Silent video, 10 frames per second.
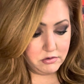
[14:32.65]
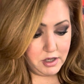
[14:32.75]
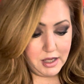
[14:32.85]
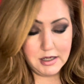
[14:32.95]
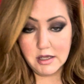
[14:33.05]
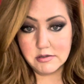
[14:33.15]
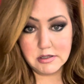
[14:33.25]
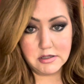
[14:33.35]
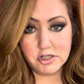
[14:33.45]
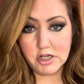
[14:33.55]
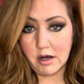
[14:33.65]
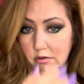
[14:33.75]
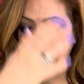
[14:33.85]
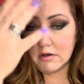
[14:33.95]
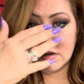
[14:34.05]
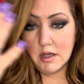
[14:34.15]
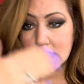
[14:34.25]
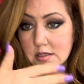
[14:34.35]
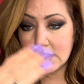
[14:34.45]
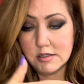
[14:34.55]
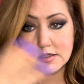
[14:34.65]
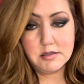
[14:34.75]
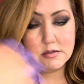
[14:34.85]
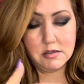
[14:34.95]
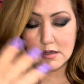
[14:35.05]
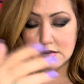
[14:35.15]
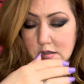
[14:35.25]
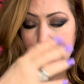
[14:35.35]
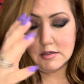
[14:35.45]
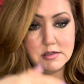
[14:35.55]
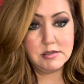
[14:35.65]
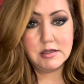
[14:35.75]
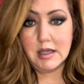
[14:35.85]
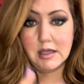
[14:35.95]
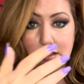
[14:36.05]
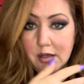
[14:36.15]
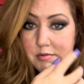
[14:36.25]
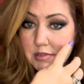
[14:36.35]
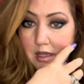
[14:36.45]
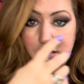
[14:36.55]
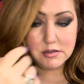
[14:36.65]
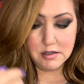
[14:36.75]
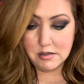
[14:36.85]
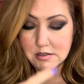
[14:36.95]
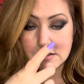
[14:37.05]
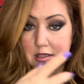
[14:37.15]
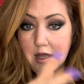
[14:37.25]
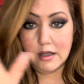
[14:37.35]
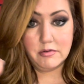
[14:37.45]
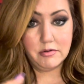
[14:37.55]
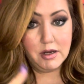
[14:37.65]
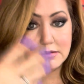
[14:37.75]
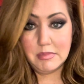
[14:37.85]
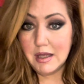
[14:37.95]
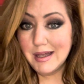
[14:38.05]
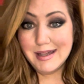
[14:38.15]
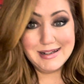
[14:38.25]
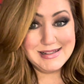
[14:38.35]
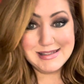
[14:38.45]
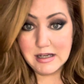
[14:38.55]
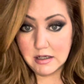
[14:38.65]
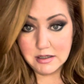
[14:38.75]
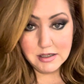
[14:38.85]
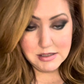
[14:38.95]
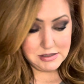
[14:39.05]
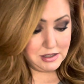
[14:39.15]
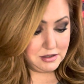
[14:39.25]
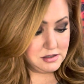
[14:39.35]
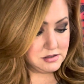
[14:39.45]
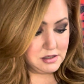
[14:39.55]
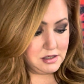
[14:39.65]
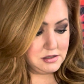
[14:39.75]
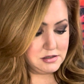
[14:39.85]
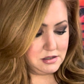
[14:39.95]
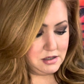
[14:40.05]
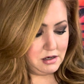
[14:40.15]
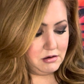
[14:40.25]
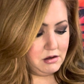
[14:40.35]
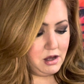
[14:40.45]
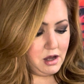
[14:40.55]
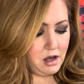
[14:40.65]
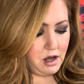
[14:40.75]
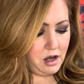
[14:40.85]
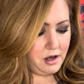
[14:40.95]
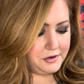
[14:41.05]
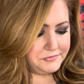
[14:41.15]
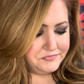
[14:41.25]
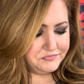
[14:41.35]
And he uses it in the shower, does his thing, comes out to use the eye cream, and he's done. He's you know.